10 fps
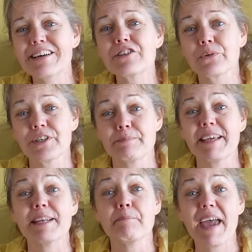So he's
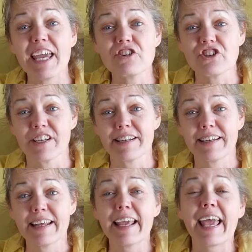being patient
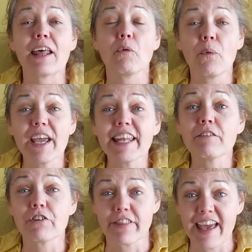and waiting
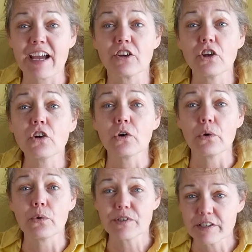for that
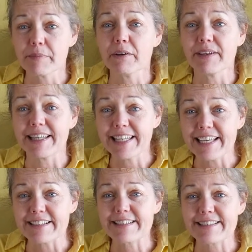cue to be
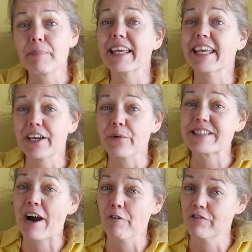released, but he goes
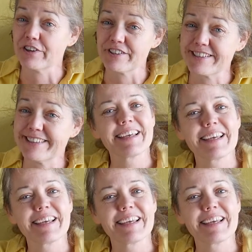out first.